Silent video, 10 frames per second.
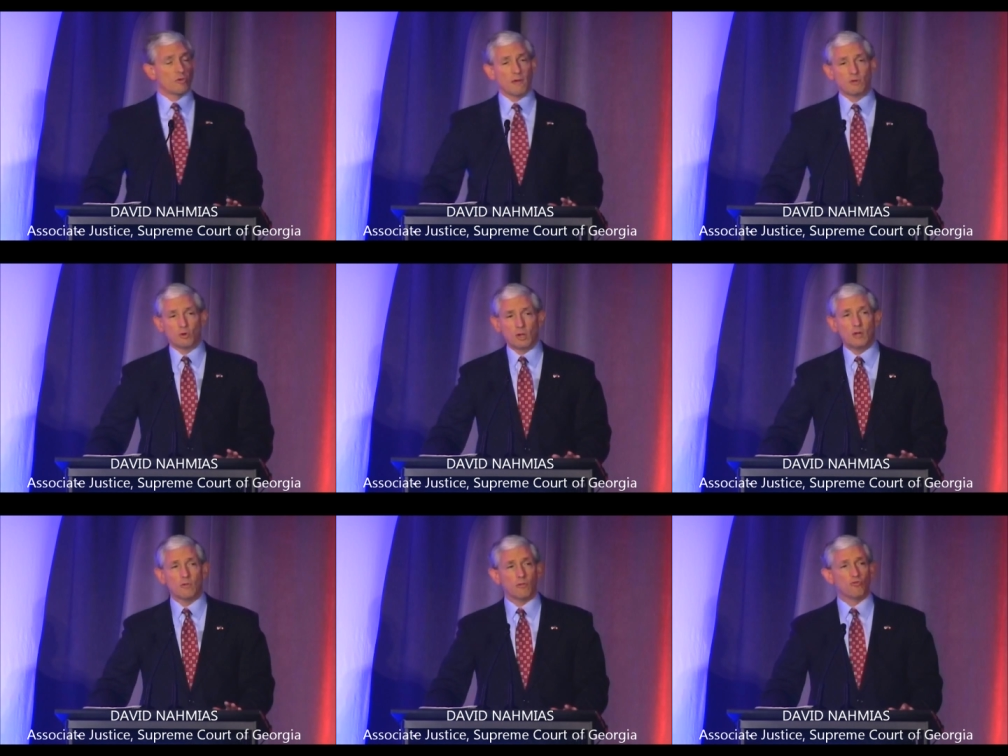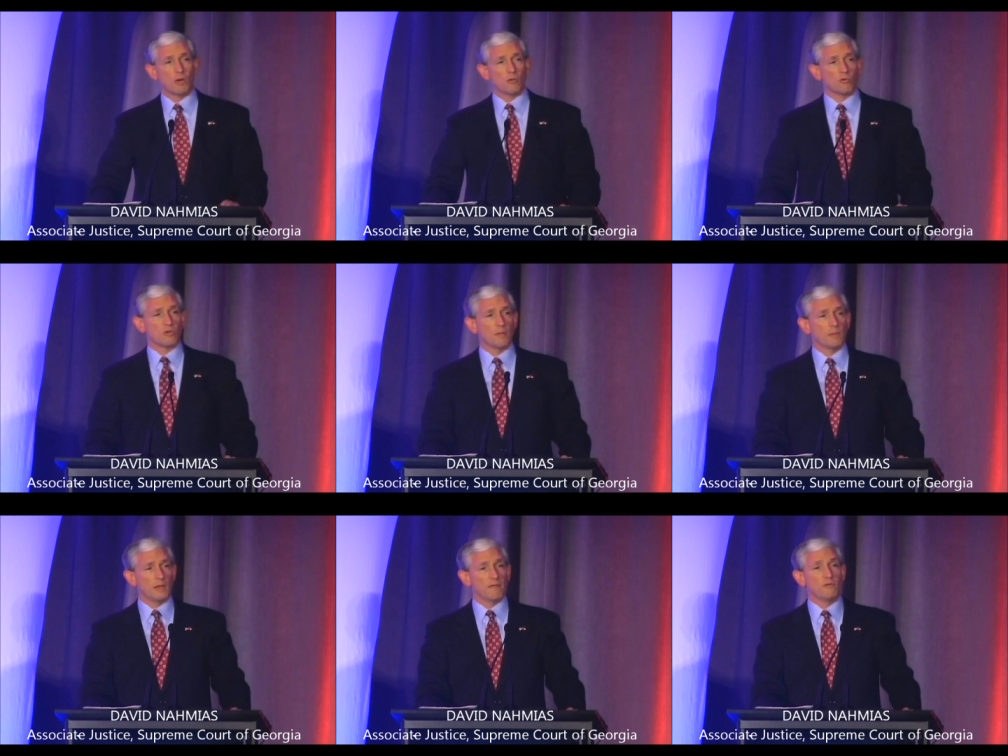Governor Deal and the General
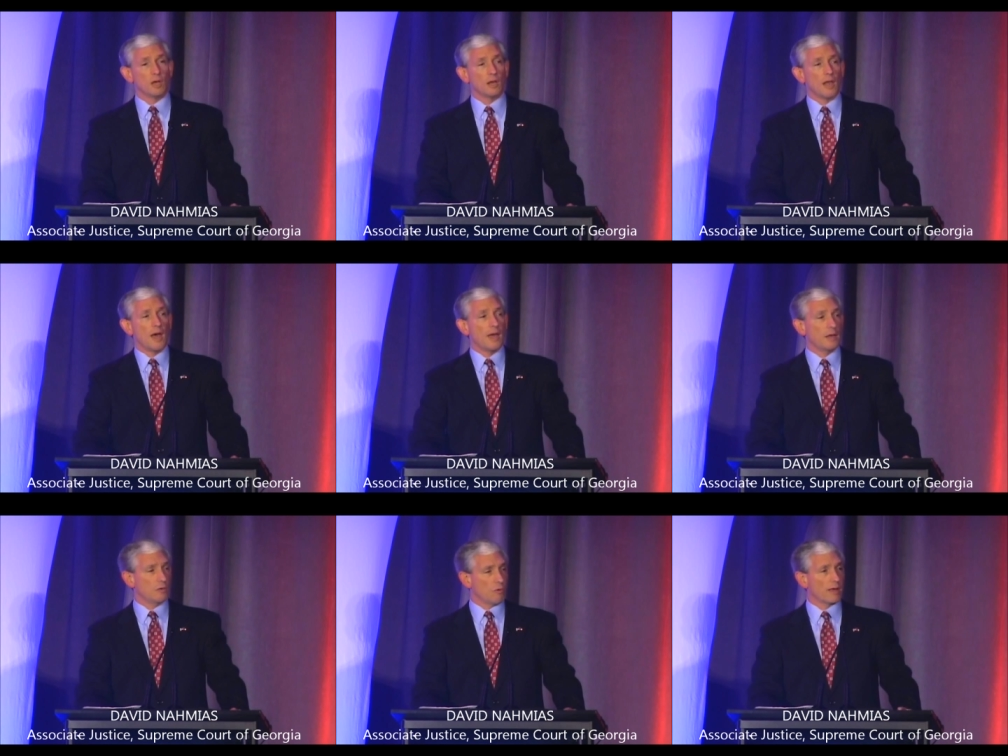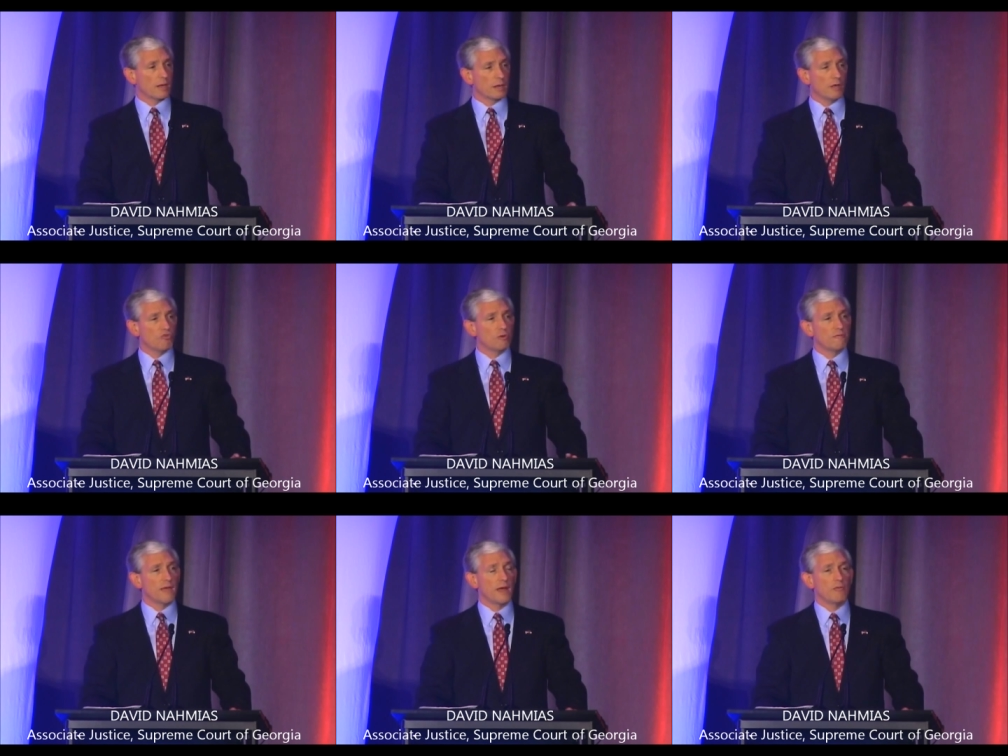Assembly have done a lot in recognition of
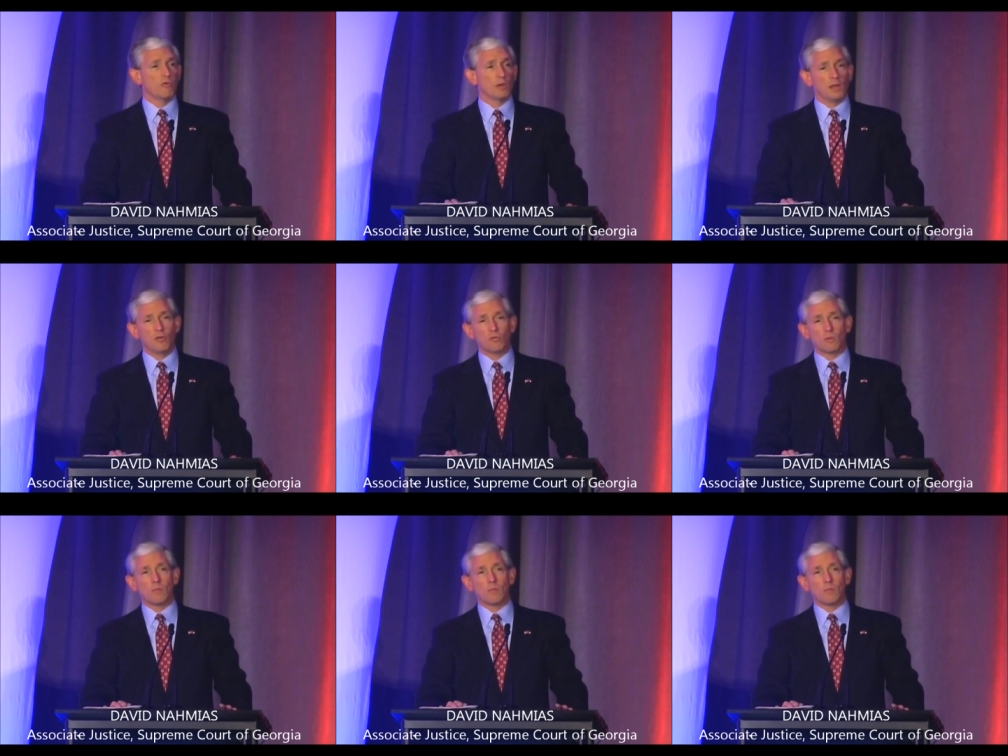that to at least